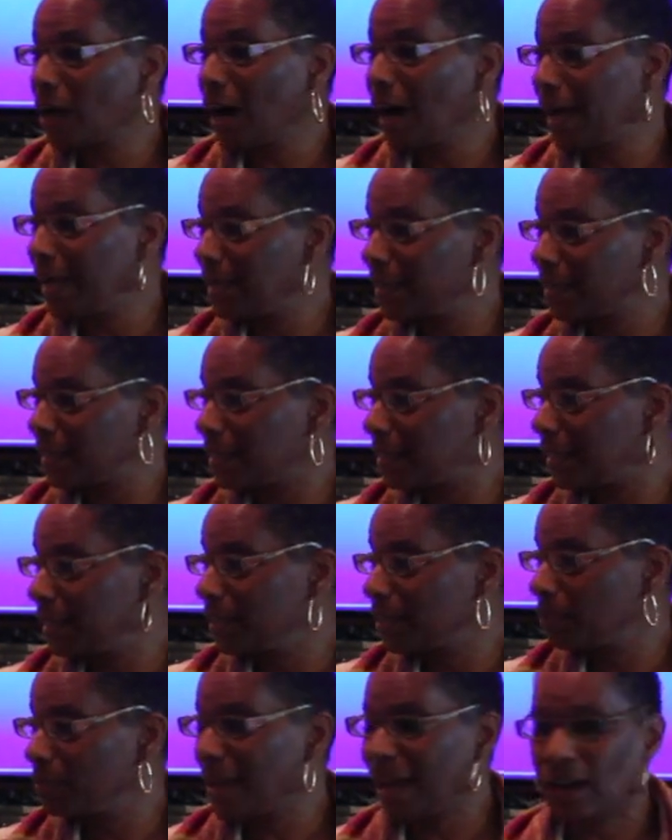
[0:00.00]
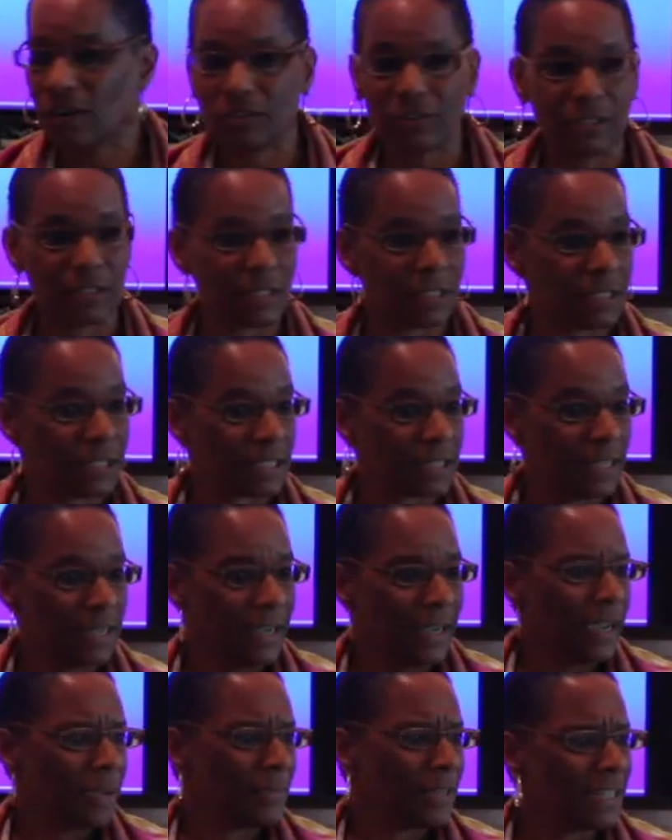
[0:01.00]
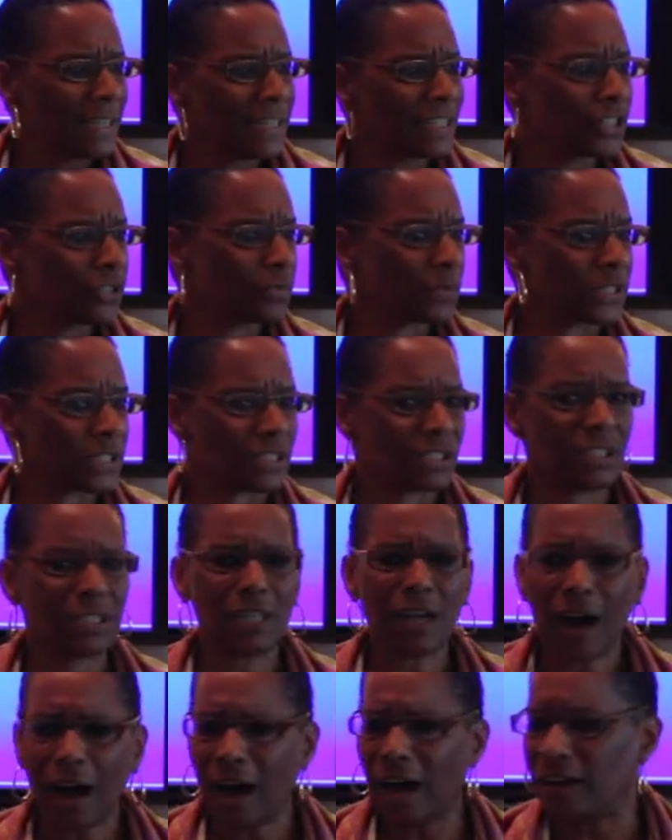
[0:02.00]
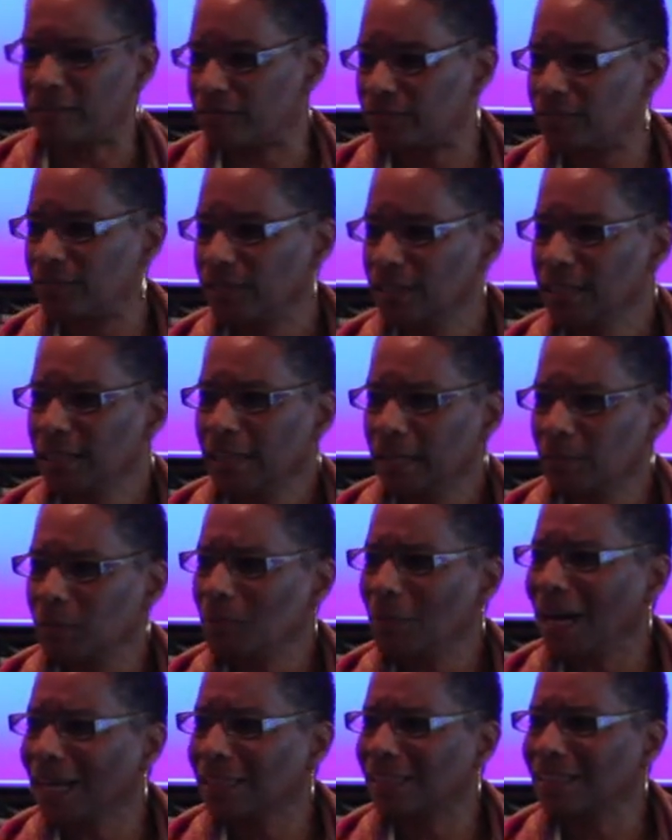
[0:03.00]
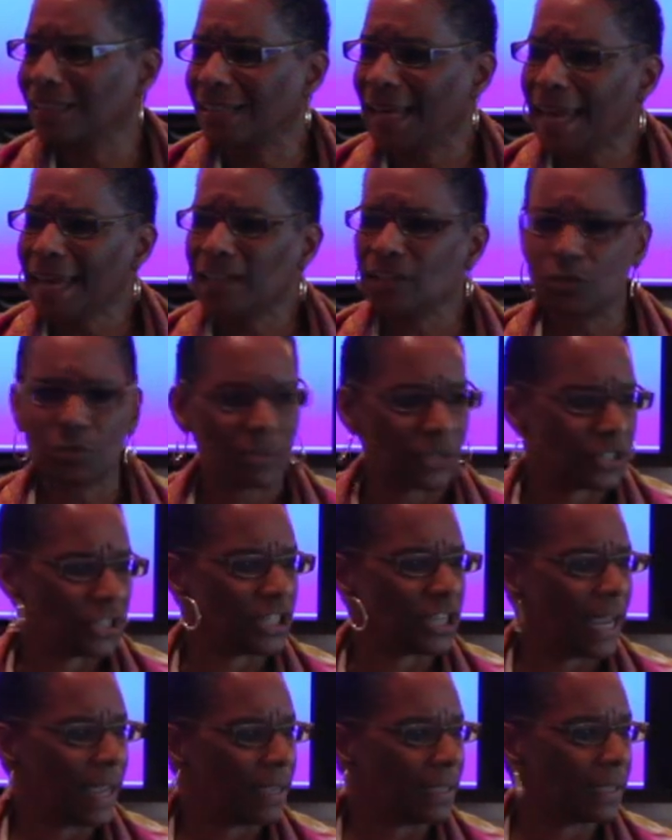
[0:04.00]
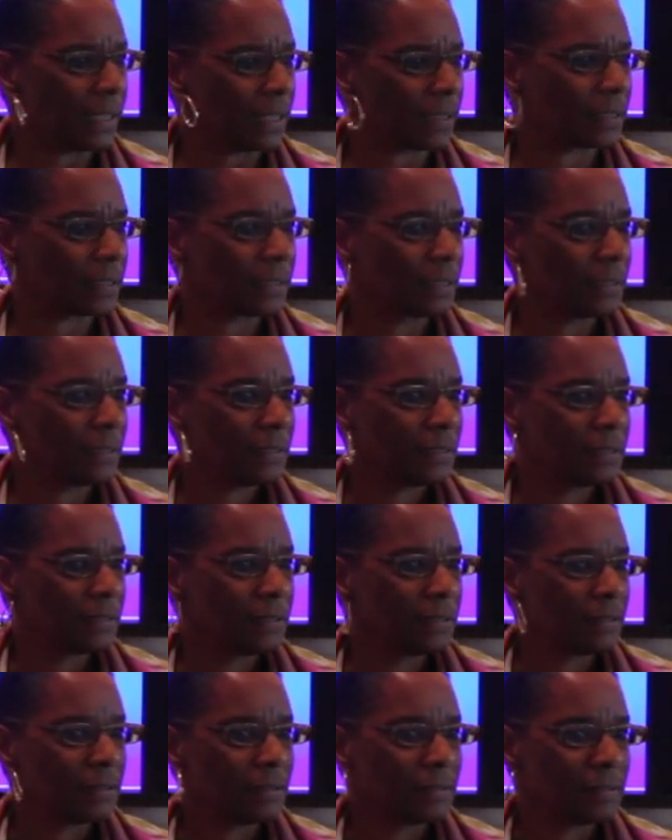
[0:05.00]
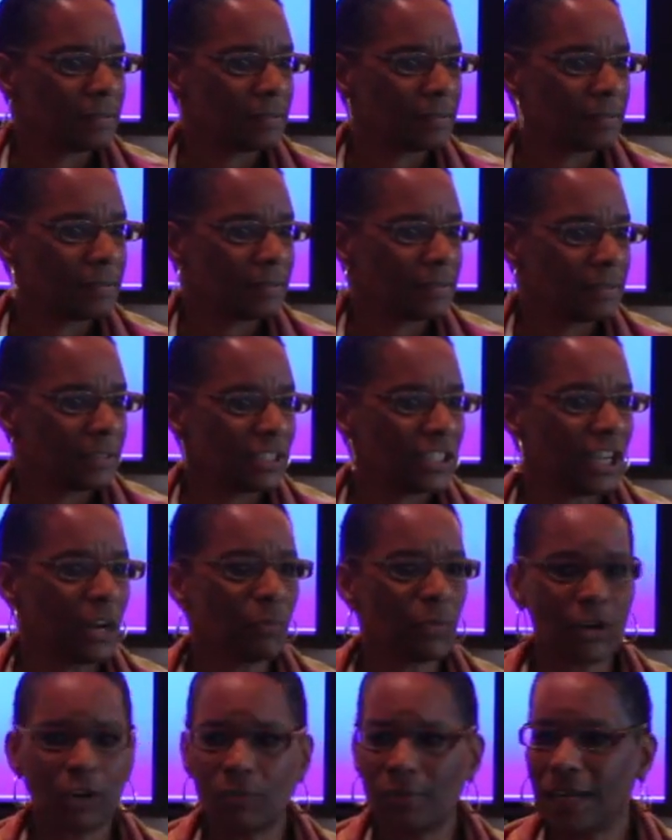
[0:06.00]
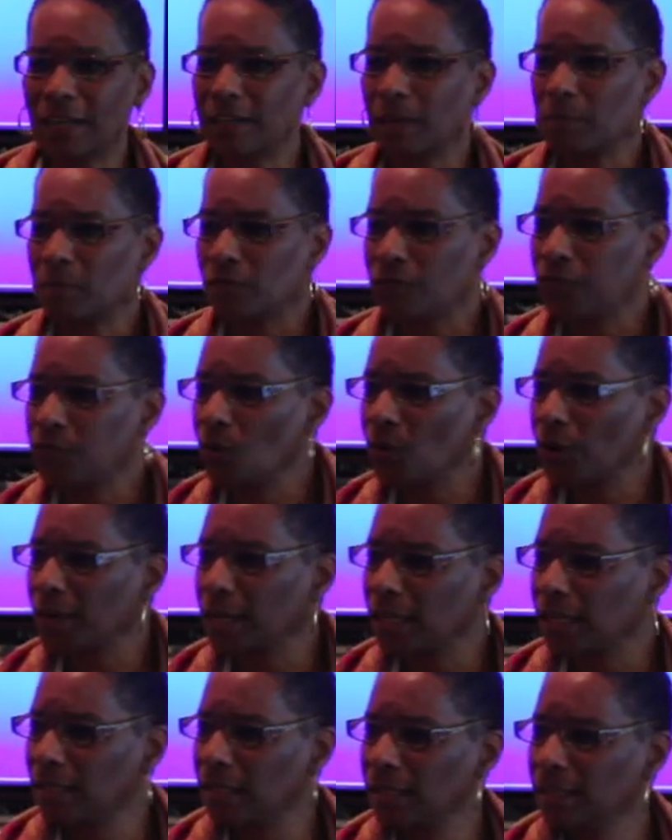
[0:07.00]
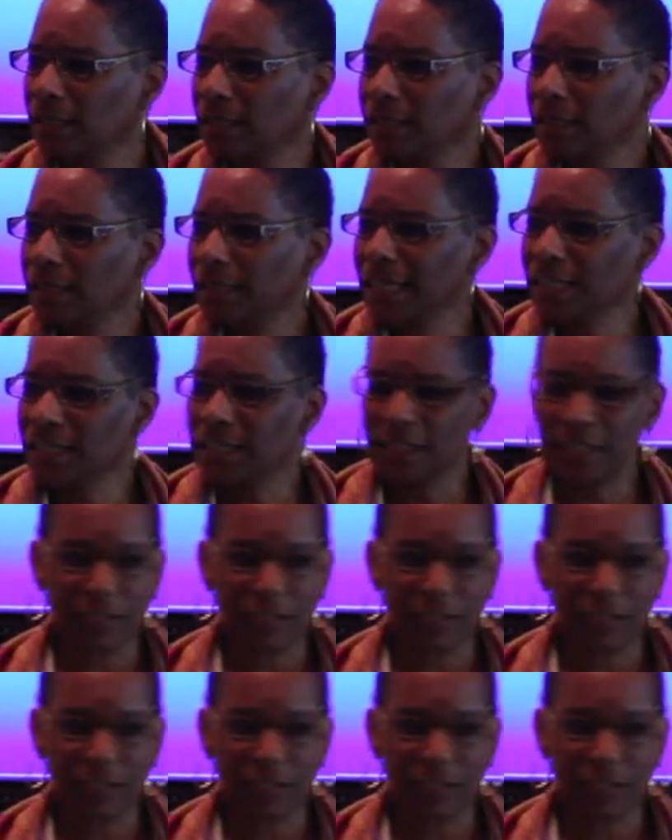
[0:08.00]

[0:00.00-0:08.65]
hike in the mountains. I mean, this was tough. I mean, my legs were shaking. Somewhere around number 40 into